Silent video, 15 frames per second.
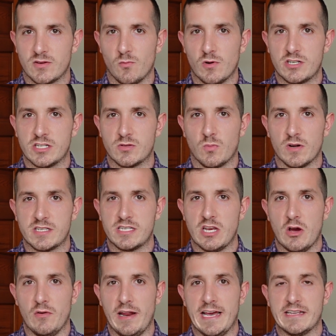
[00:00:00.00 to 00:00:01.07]
which is what's
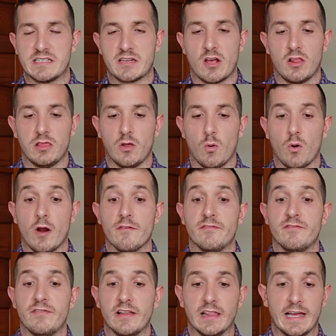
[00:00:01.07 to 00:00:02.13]
known as
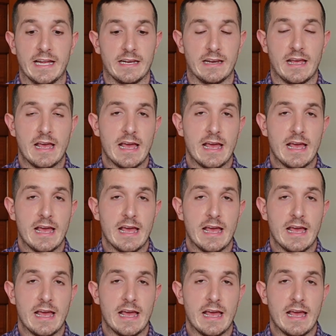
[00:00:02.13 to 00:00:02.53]
chlorophyllin.